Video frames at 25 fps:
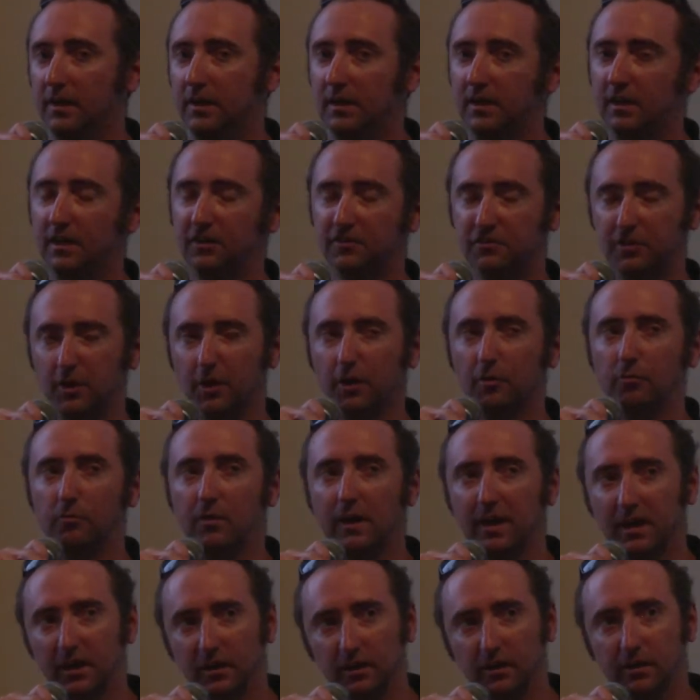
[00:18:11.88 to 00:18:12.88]
It's not a
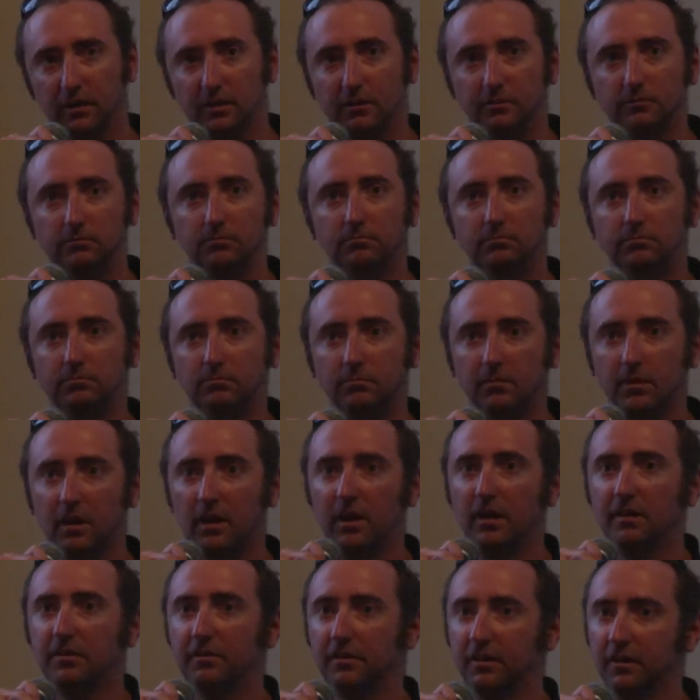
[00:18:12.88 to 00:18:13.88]
regular
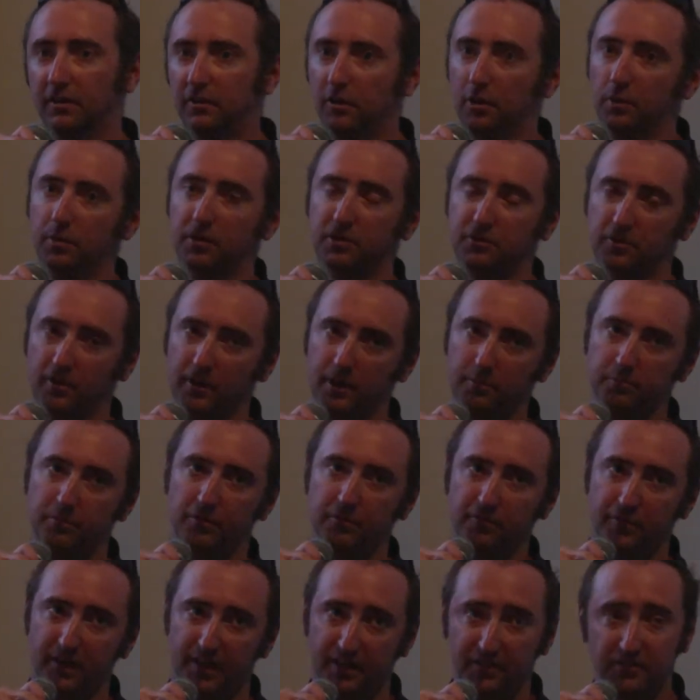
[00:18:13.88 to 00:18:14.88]
thing, though. We try and
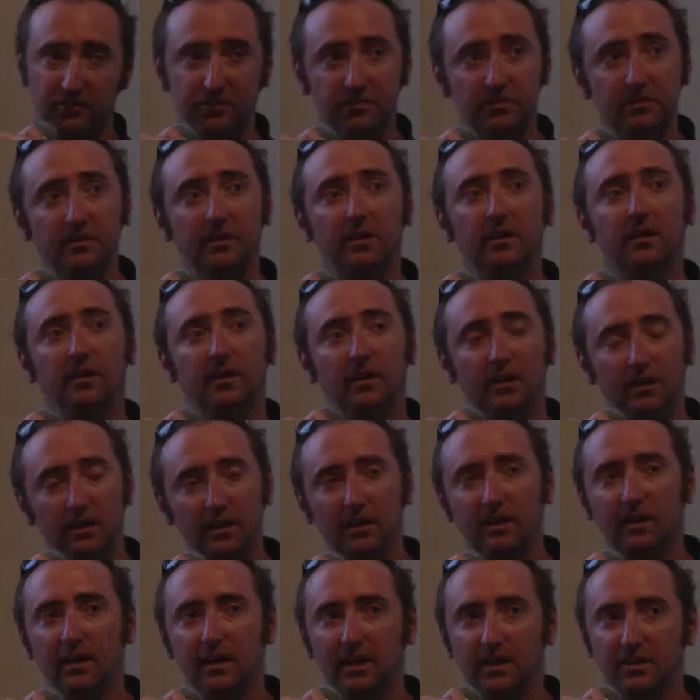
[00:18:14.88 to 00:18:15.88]
prevent
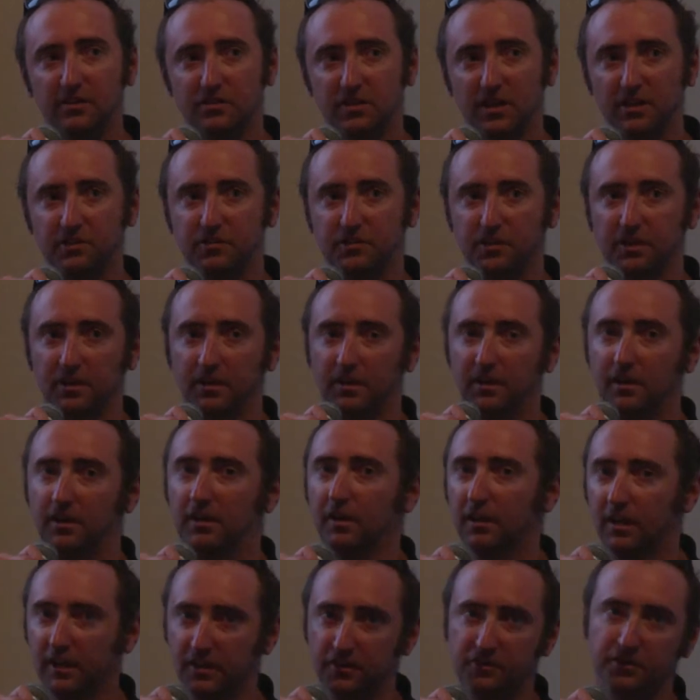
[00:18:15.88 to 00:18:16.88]
ingestion and
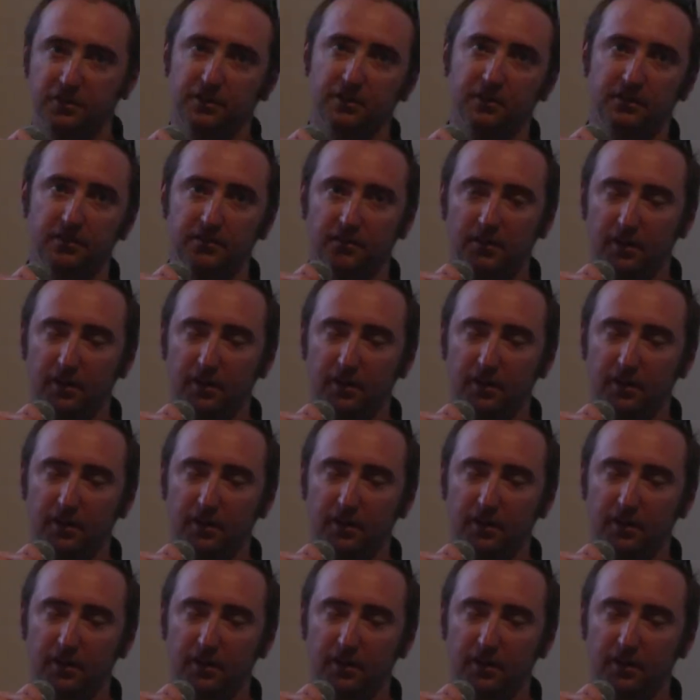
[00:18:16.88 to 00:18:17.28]
inhalation